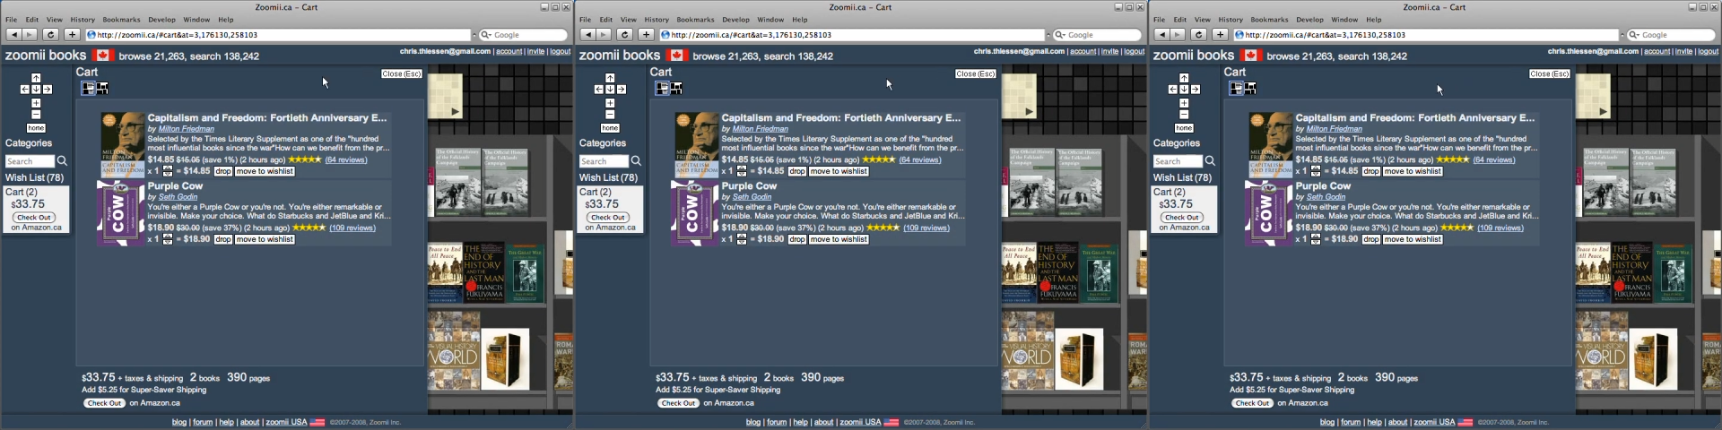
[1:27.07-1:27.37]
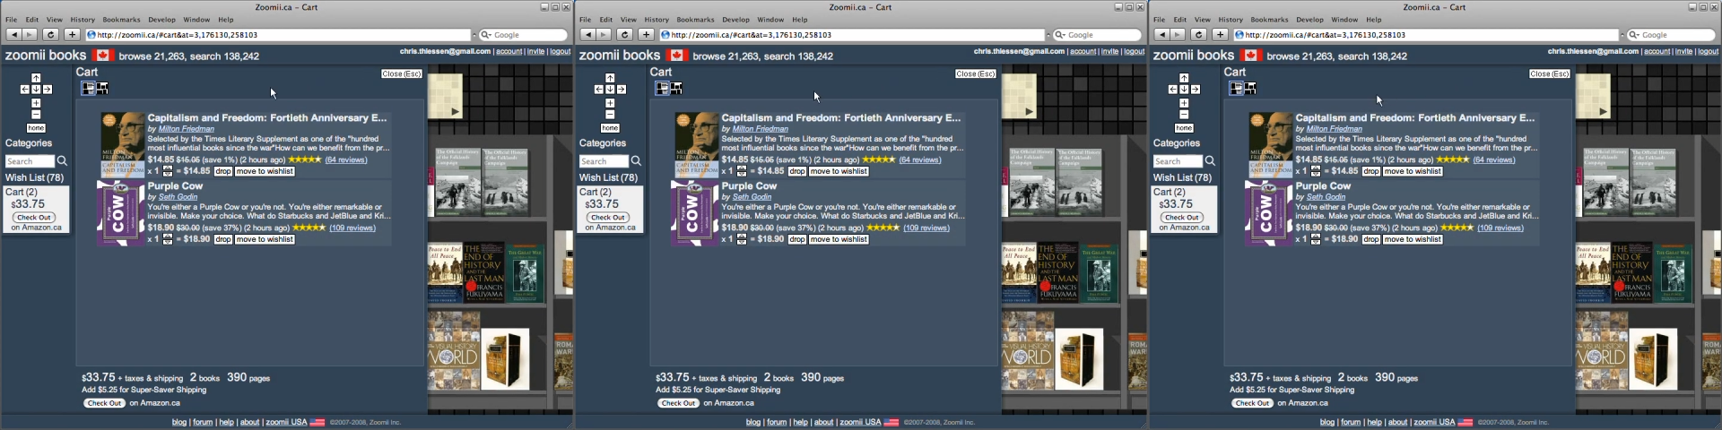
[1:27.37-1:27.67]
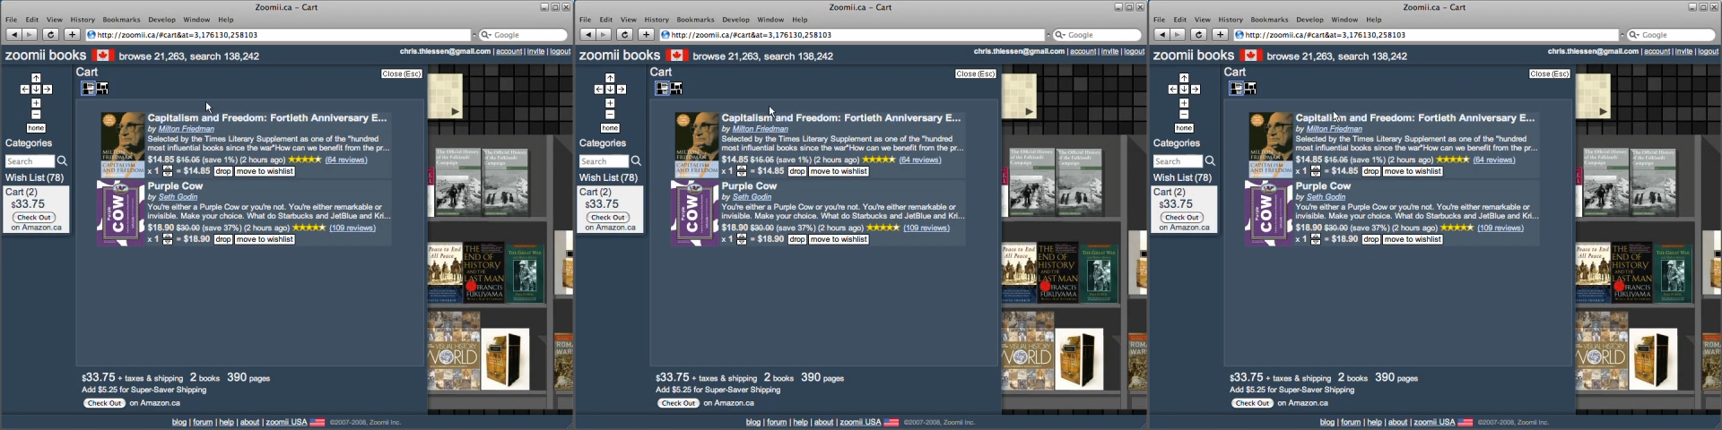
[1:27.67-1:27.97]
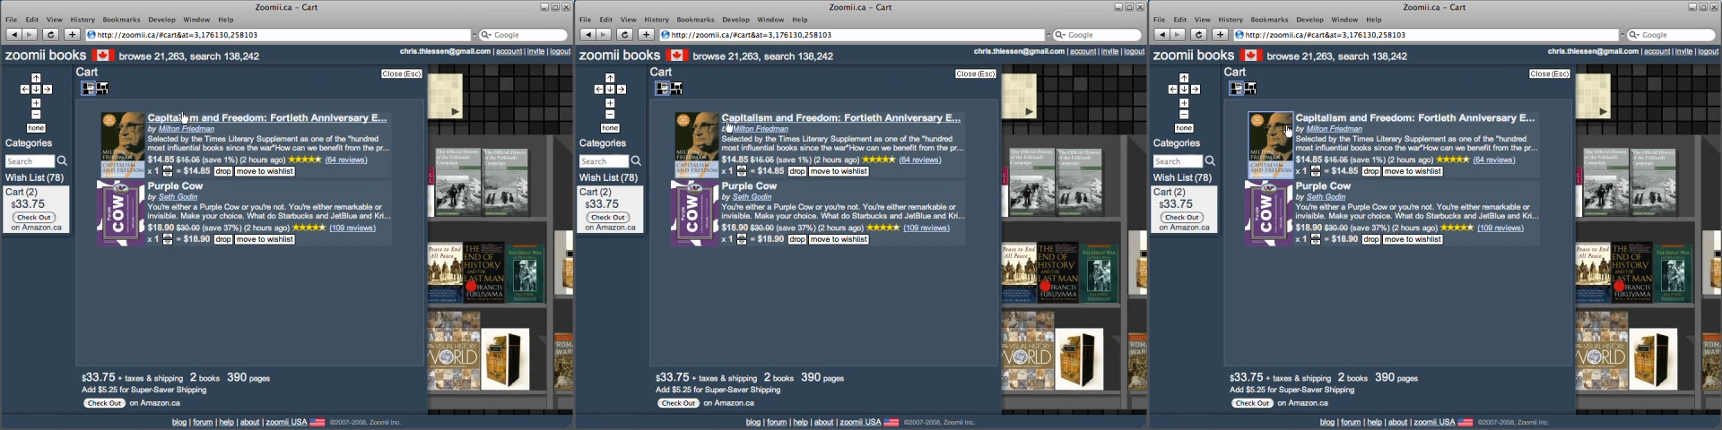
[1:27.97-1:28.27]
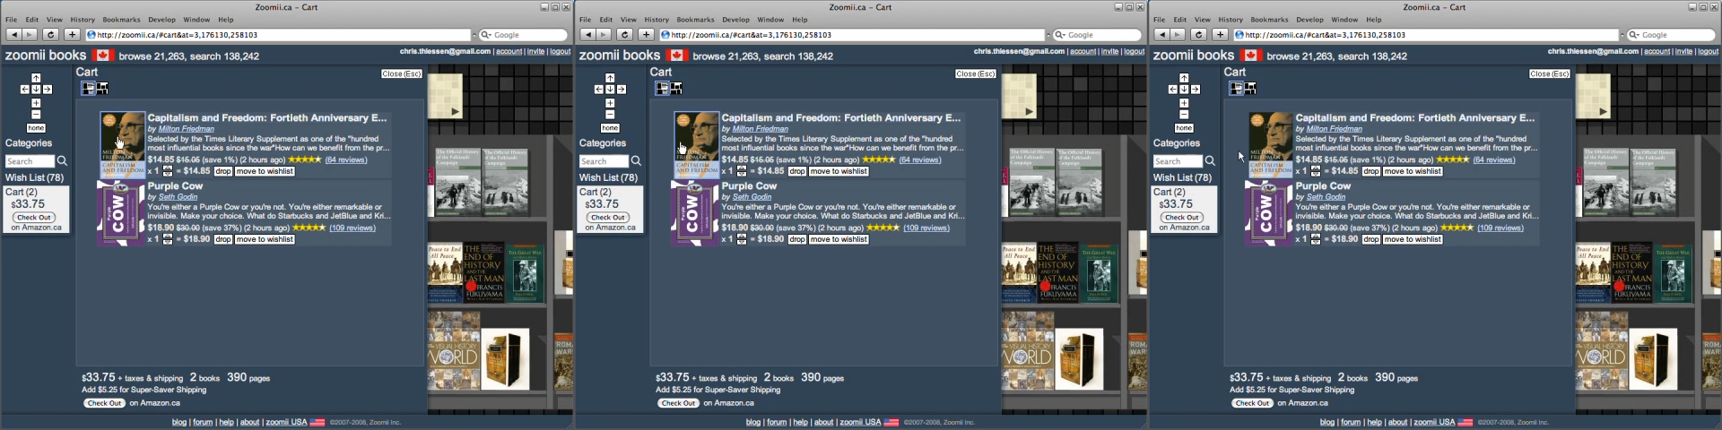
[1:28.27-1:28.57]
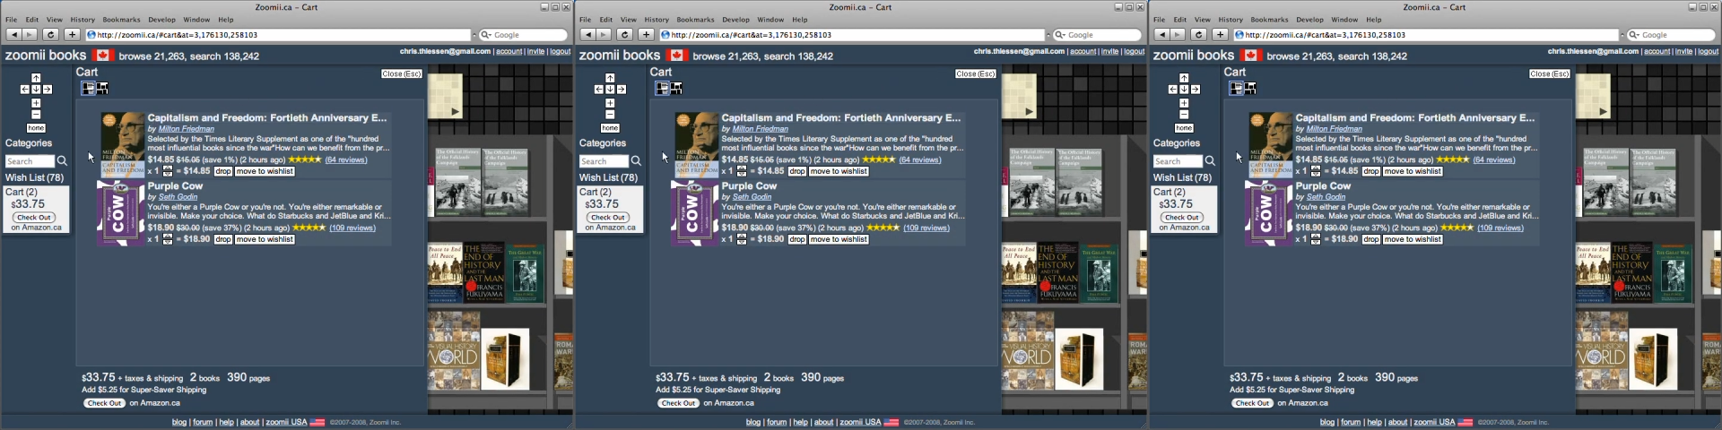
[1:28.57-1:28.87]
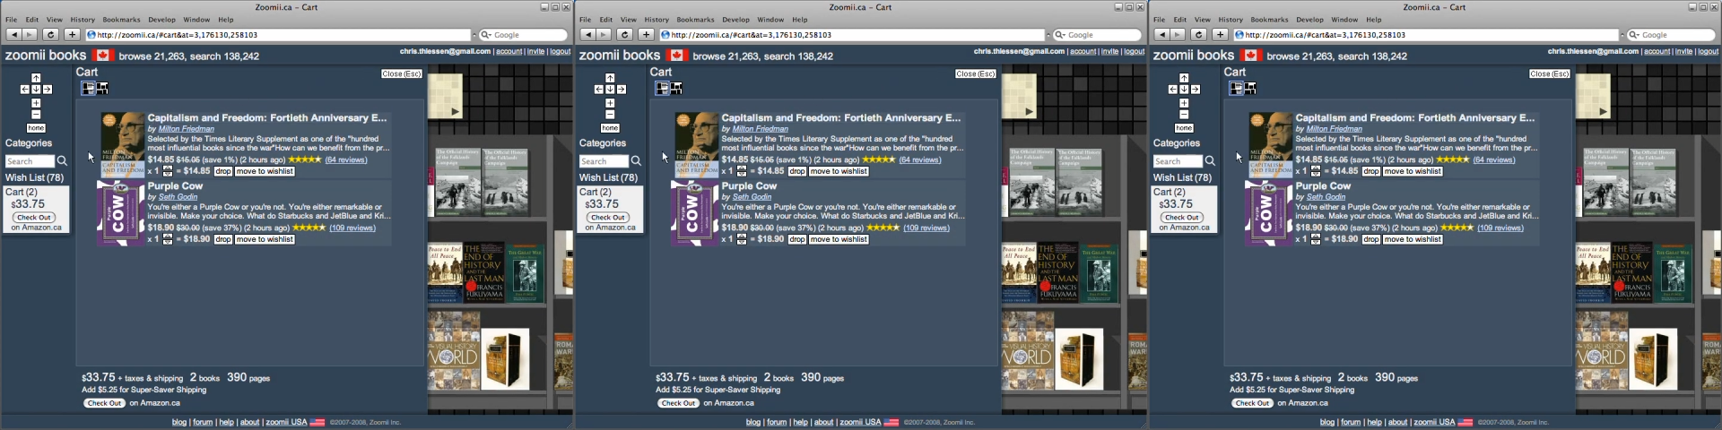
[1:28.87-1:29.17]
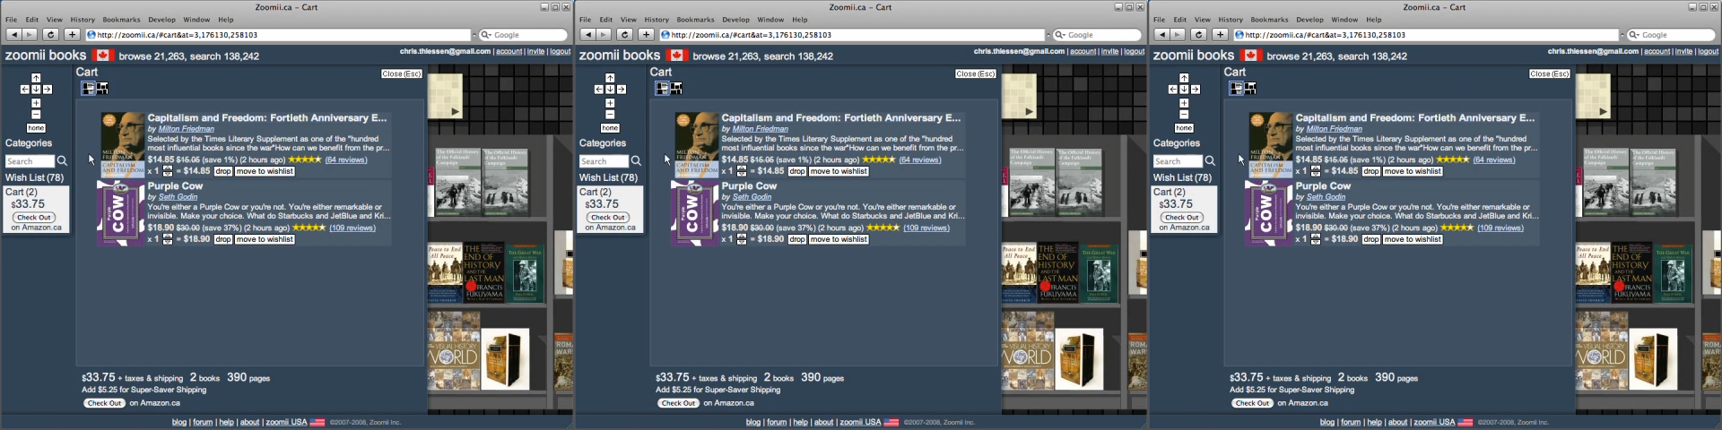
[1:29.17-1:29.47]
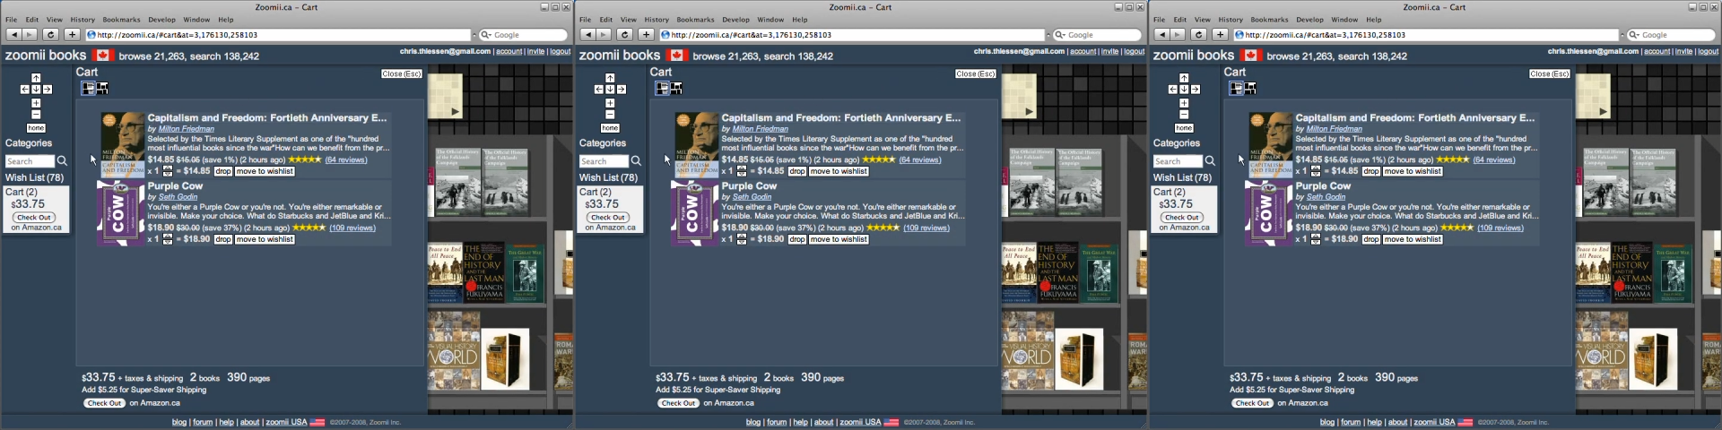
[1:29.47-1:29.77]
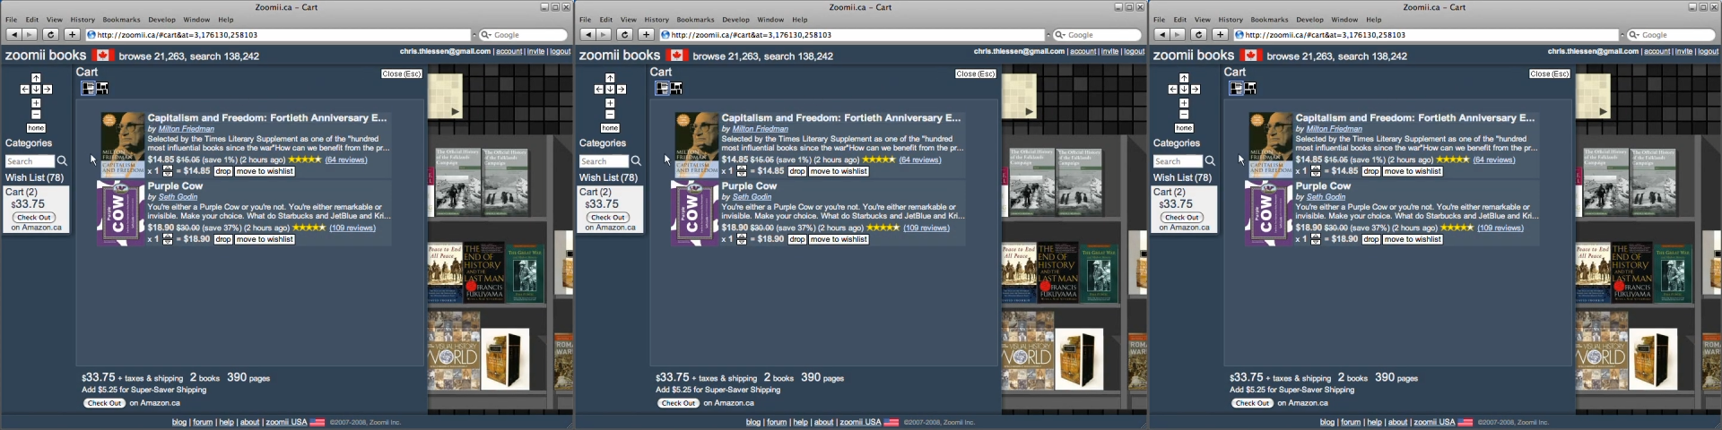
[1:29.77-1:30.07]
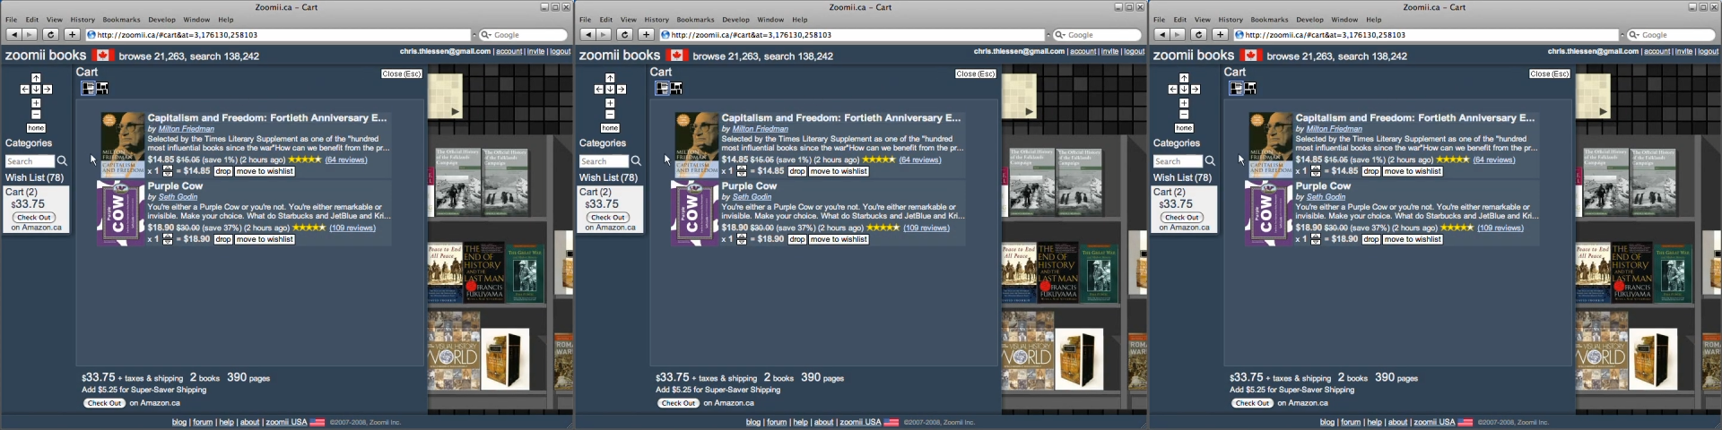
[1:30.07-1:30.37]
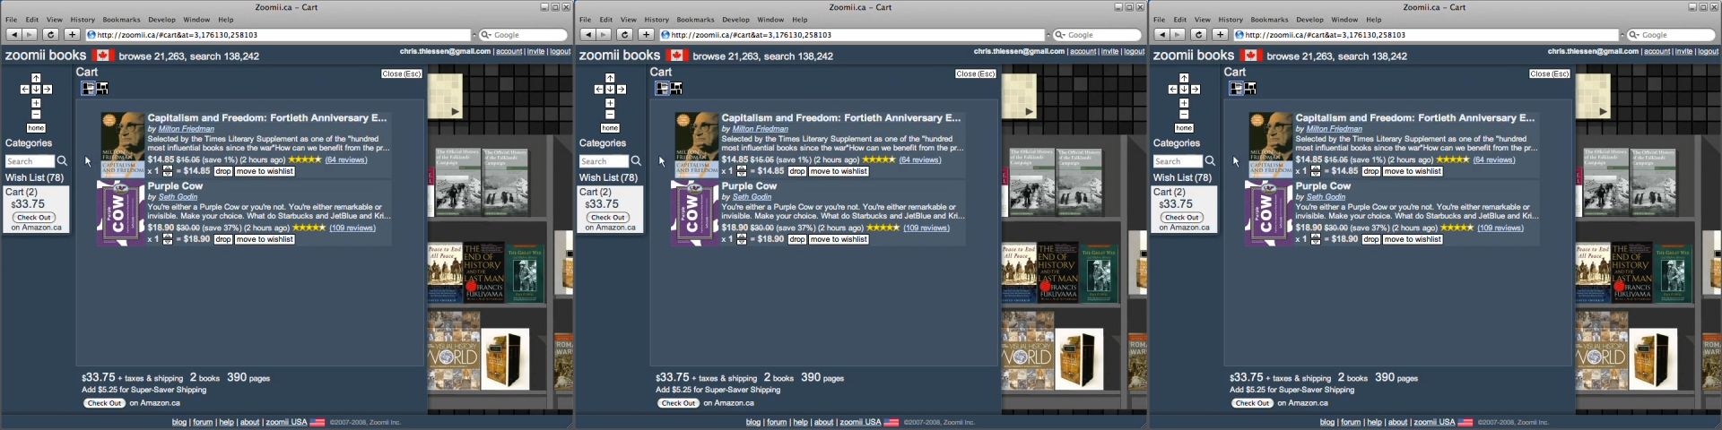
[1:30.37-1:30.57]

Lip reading: [unreadable: no face in view]